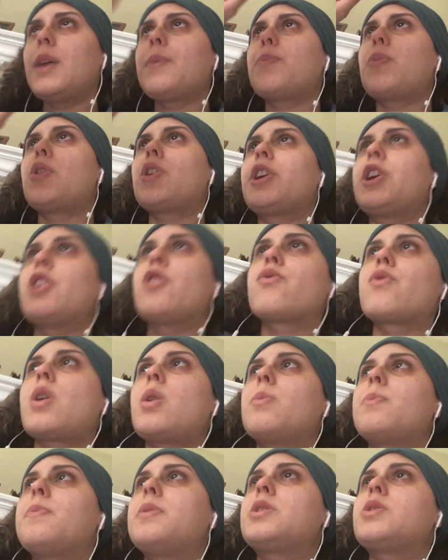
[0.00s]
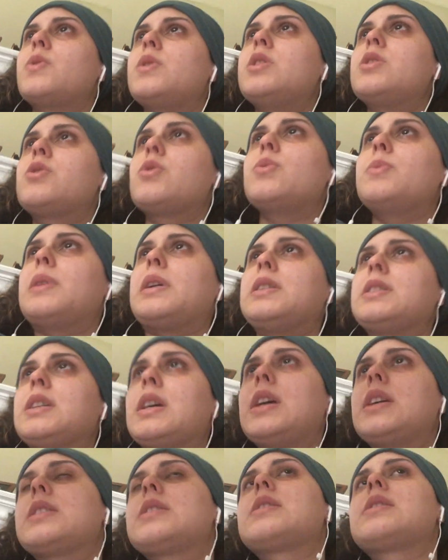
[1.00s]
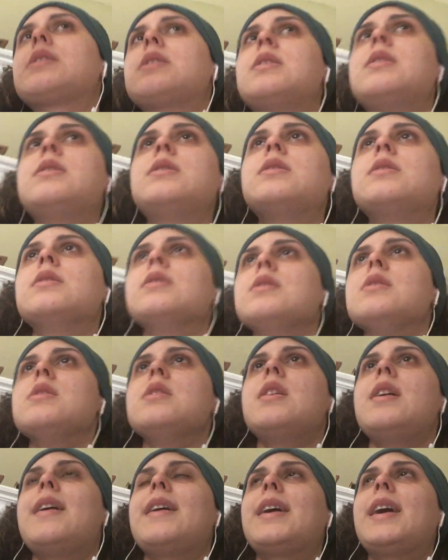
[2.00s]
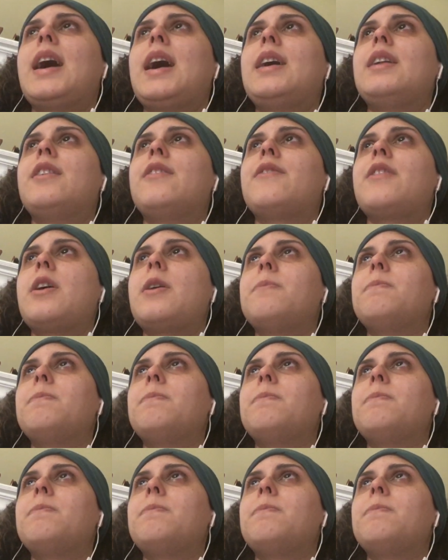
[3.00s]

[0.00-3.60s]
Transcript: putting a rope between two buildings and kind of,